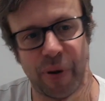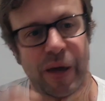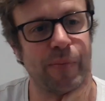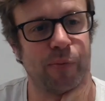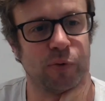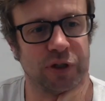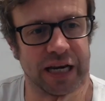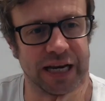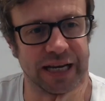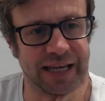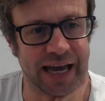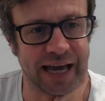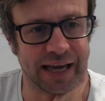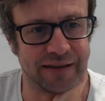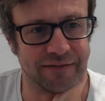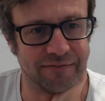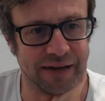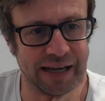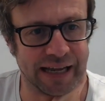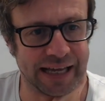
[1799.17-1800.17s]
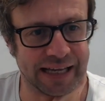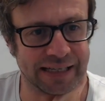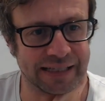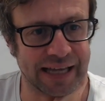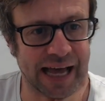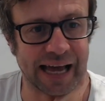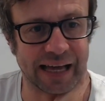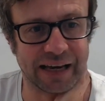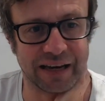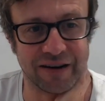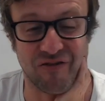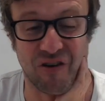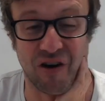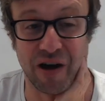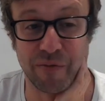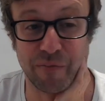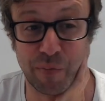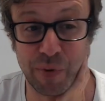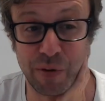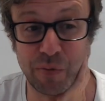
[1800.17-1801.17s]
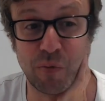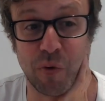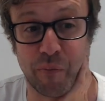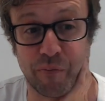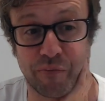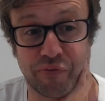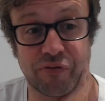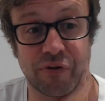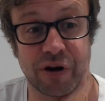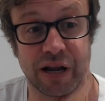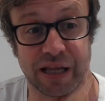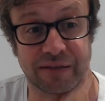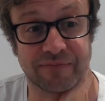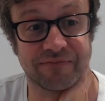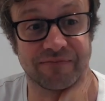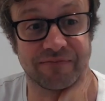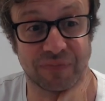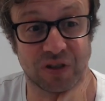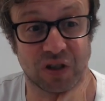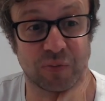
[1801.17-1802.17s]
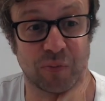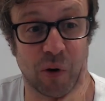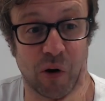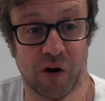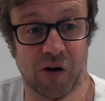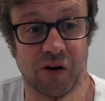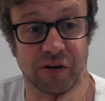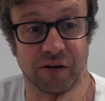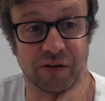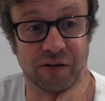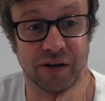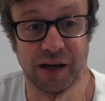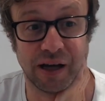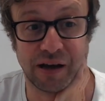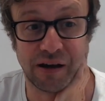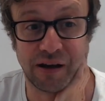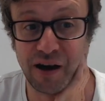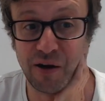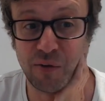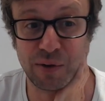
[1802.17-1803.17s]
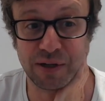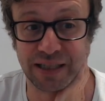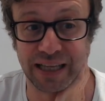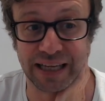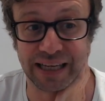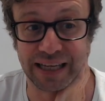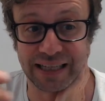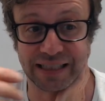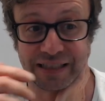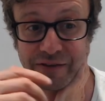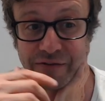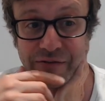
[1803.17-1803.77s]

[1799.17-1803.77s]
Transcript: people didn't get it exactly right. People were pretty spot on. I always think it's a